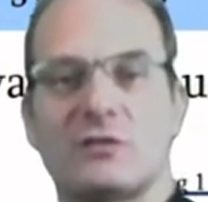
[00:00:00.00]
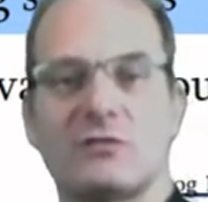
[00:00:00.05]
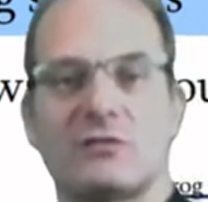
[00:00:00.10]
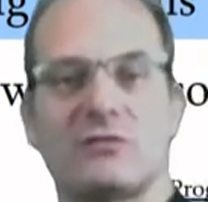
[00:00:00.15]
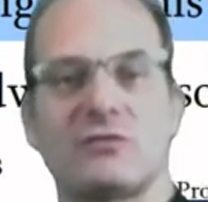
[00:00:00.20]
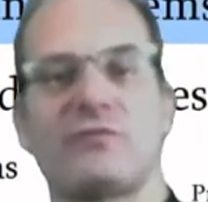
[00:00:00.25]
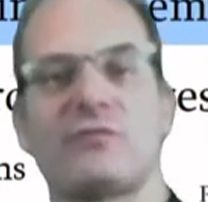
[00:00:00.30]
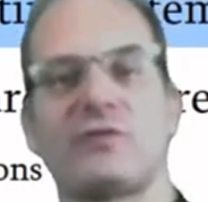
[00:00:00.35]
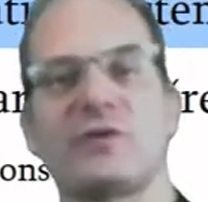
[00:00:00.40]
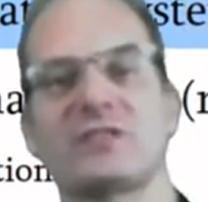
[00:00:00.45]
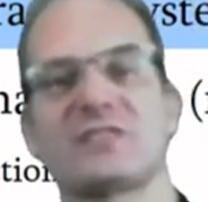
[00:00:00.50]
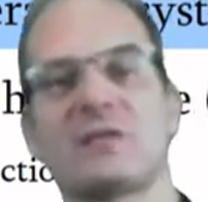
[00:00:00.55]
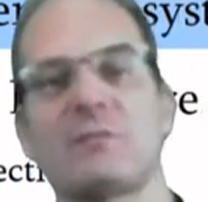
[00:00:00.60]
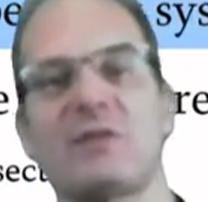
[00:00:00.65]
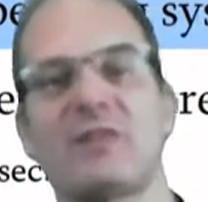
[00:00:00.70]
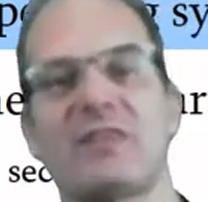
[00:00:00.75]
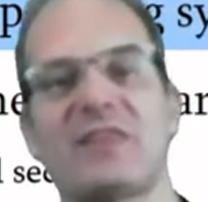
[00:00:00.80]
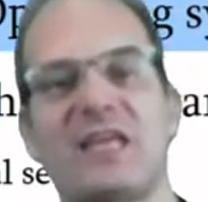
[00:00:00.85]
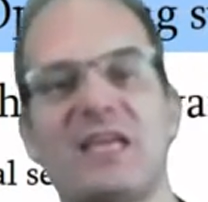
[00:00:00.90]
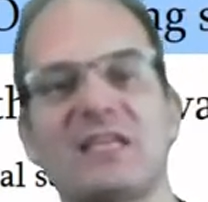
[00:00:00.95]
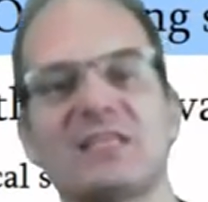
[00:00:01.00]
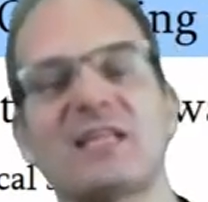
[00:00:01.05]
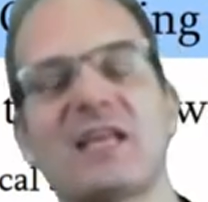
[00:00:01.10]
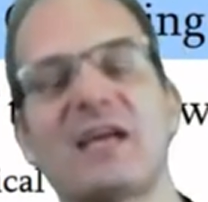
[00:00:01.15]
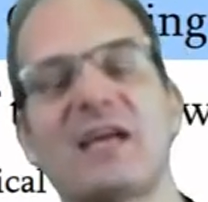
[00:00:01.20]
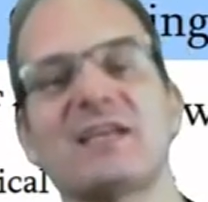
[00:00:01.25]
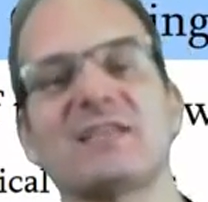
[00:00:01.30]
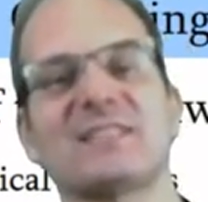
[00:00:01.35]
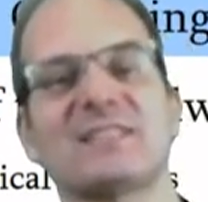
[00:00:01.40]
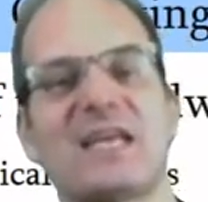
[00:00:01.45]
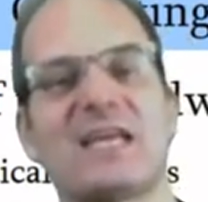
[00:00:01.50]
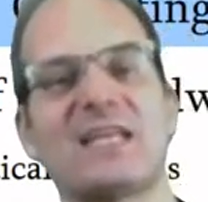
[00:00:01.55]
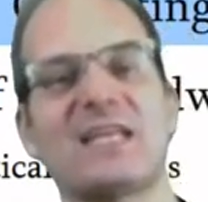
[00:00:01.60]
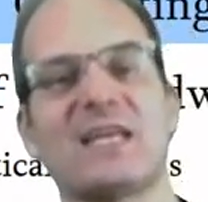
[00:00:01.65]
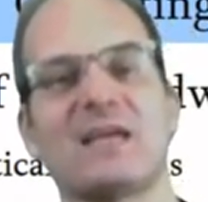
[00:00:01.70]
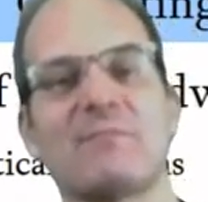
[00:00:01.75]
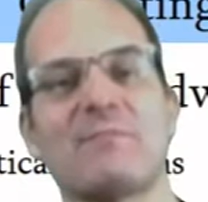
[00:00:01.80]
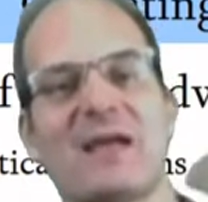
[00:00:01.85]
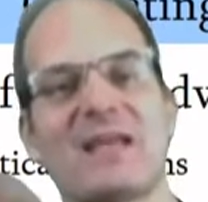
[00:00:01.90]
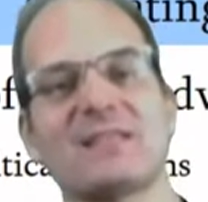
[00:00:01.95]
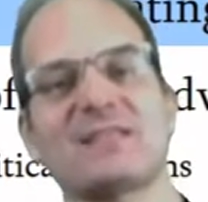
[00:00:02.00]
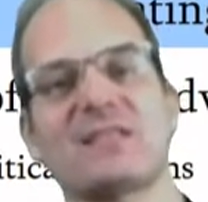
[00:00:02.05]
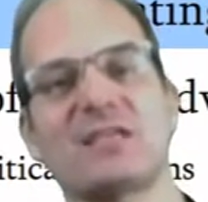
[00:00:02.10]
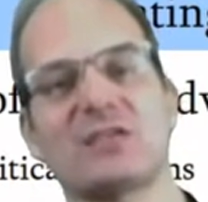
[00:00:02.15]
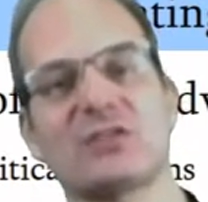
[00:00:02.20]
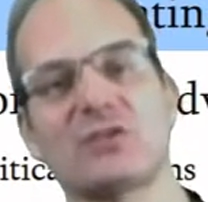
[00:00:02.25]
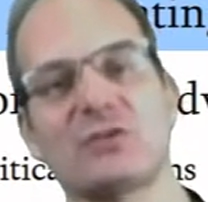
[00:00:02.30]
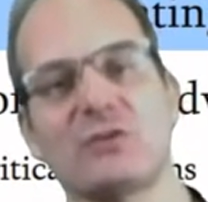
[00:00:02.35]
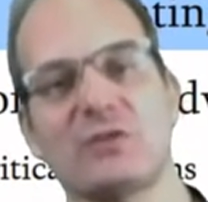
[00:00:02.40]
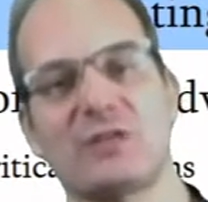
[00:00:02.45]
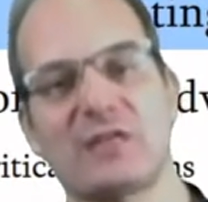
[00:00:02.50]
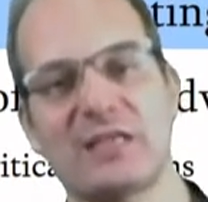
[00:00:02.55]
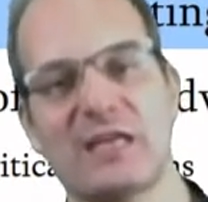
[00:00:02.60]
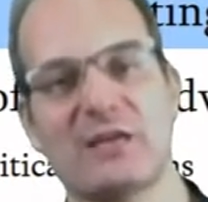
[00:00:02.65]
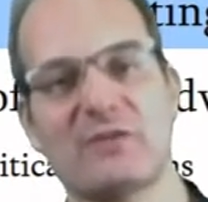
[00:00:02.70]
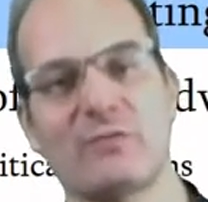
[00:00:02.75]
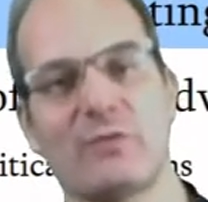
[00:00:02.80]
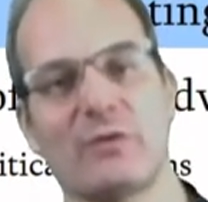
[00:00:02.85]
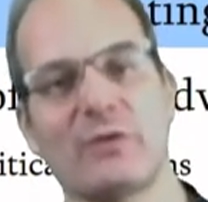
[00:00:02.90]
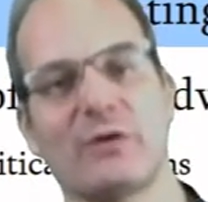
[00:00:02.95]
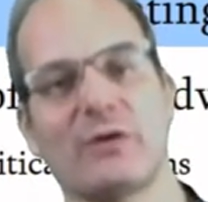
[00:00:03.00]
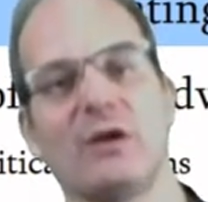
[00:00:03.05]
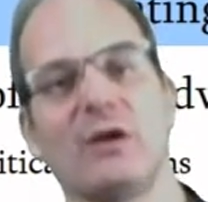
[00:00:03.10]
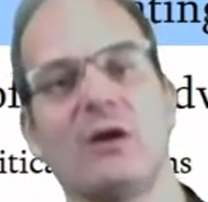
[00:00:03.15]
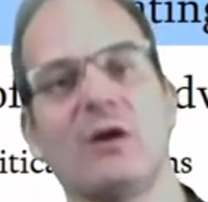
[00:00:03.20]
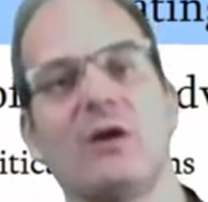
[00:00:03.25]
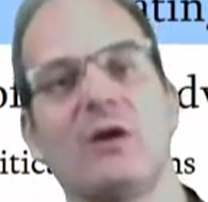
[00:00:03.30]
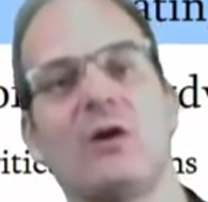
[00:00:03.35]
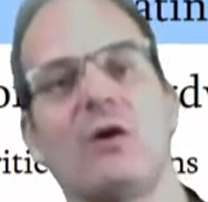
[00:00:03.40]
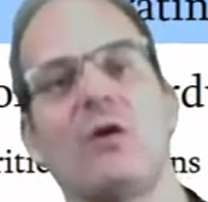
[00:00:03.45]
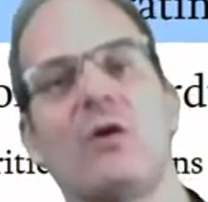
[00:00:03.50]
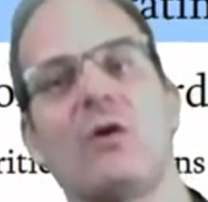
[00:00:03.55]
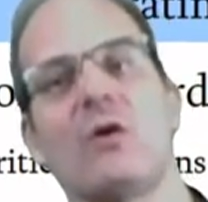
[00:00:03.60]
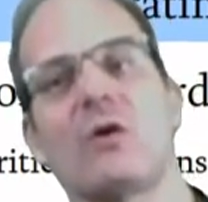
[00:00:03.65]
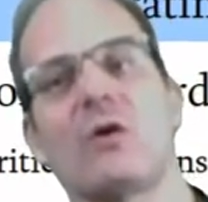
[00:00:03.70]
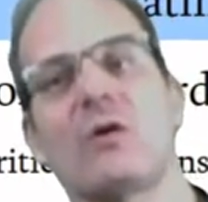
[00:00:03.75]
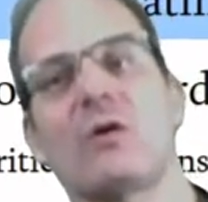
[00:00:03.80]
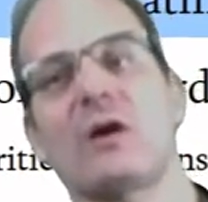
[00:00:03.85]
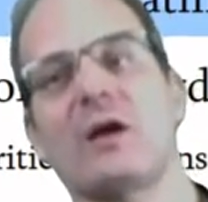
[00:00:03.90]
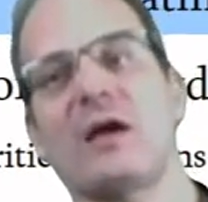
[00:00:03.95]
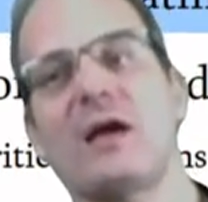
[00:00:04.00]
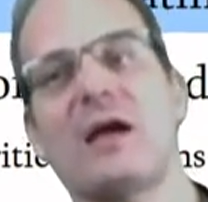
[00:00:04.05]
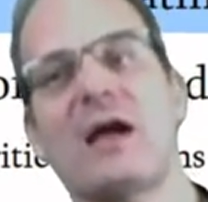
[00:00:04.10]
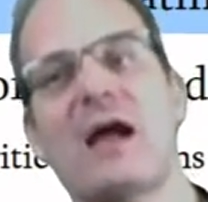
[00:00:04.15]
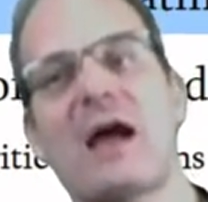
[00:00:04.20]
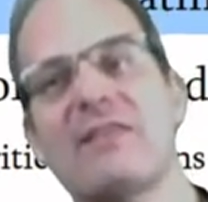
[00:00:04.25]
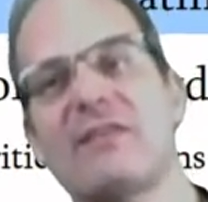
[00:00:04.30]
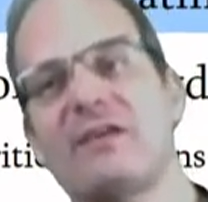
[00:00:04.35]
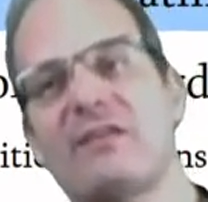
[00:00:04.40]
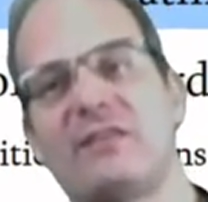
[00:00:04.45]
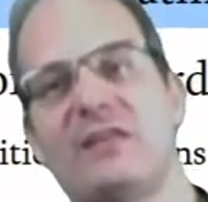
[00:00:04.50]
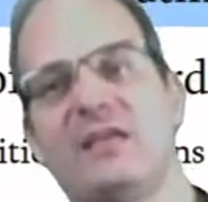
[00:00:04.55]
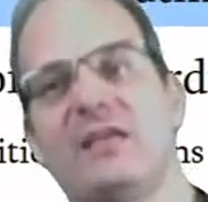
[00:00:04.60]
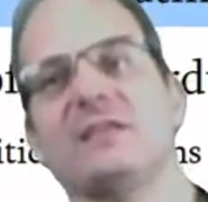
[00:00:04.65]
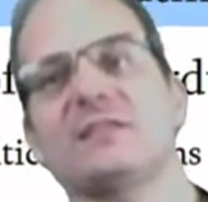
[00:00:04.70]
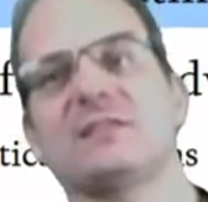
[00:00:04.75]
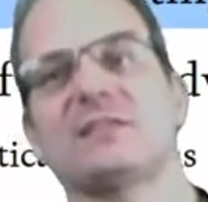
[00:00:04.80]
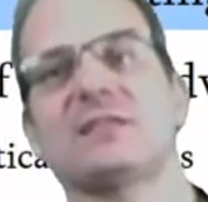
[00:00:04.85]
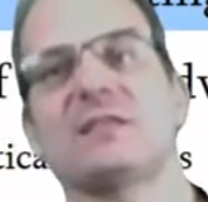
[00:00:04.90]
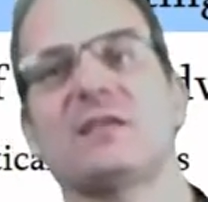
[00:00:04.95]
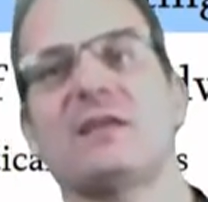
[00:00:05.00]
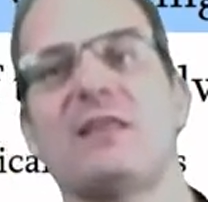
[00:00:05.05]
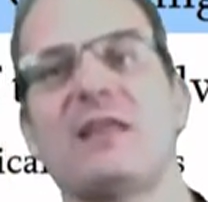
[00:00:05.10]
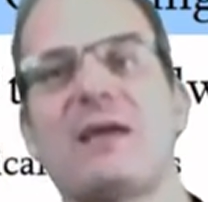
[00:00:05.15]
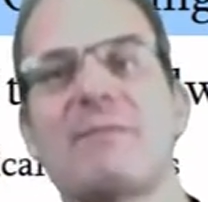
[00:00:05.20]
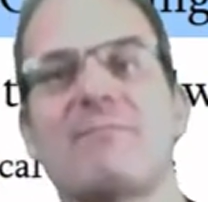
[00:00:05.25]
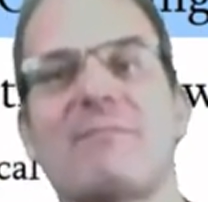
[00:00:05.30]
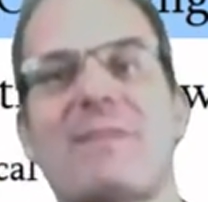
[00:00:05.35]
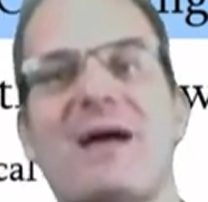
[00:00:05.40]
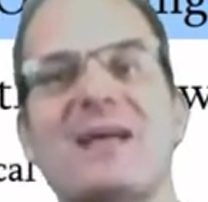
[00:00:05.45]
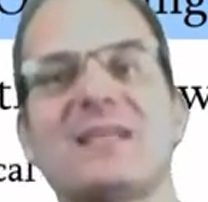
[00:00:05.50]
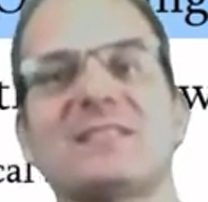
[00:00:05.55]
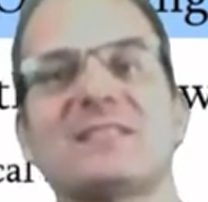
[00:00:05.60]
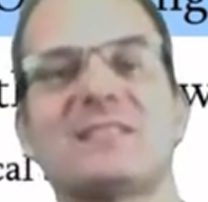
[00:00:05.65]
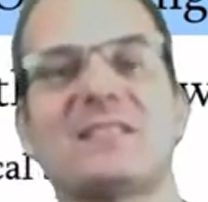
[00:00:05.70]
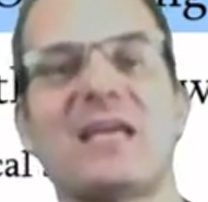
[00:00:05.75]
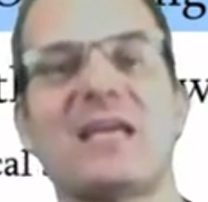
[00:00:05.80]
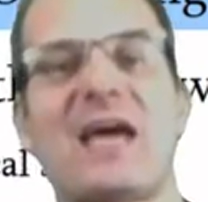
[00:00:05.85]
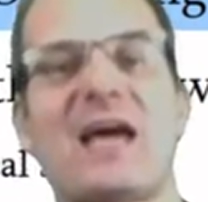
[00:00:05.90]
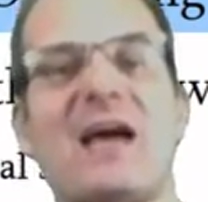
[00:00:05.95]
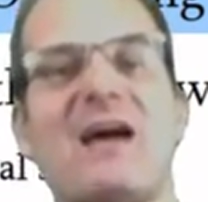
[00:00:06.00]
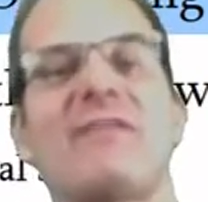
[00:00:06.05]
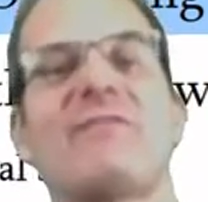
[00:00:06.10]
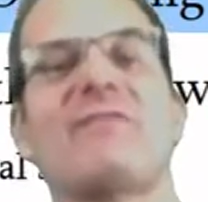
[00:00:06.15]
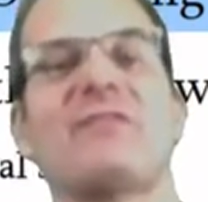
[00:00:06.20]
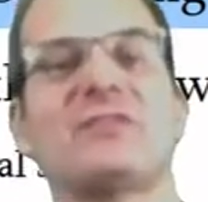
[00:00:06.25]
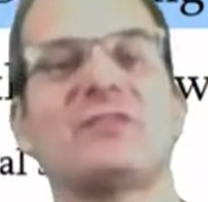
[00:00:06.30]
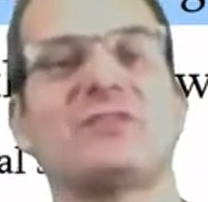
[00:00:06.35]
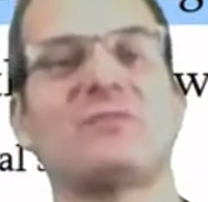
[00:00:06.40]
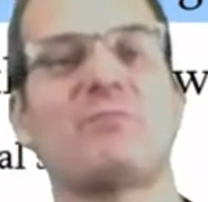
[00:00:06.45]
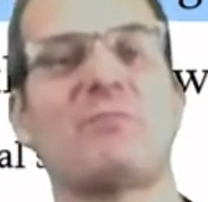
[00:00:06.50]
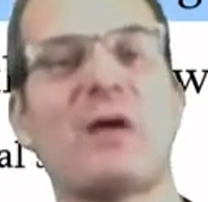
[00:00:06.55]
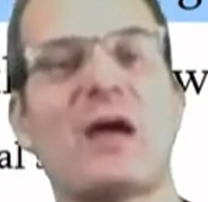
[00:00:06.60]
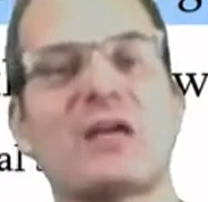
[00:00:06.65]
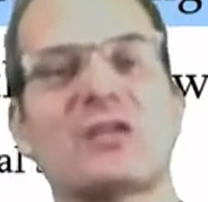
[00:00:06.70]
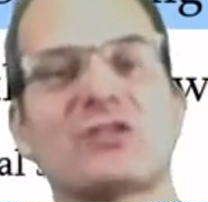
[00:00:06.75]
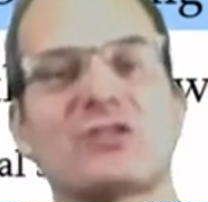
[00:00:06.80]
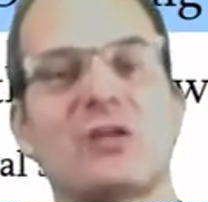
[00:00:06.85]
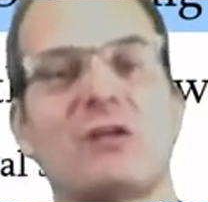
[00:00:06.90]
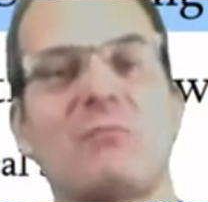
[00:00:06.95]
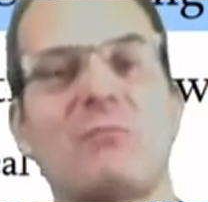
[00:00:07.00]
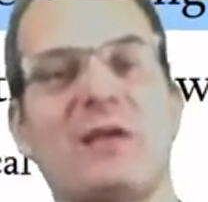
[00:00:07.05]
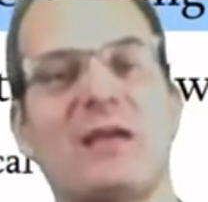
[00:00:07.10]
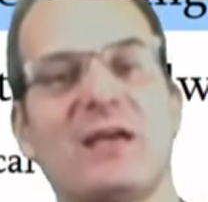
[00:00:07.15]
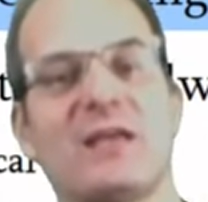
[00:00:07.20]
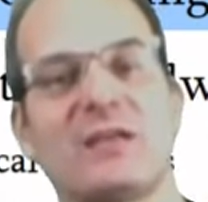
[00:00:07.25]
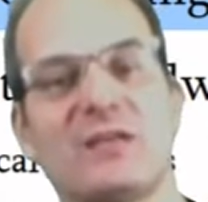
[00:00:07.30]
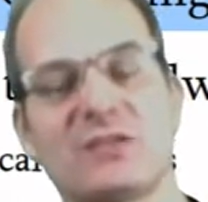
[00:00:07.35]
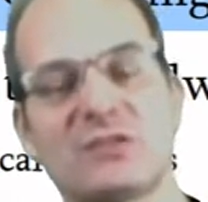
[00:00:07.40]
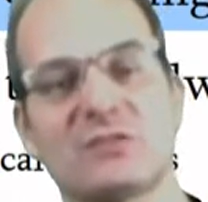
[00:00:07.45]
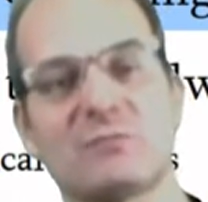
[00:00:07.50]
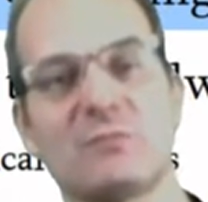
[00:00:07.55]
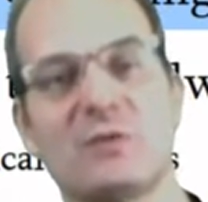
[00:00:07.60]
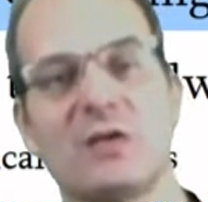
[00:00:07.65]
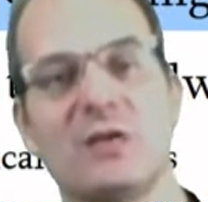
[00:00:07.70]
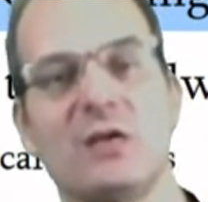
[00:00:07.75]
So for example, things like sending a message to the network or other things, they must have a special mechanism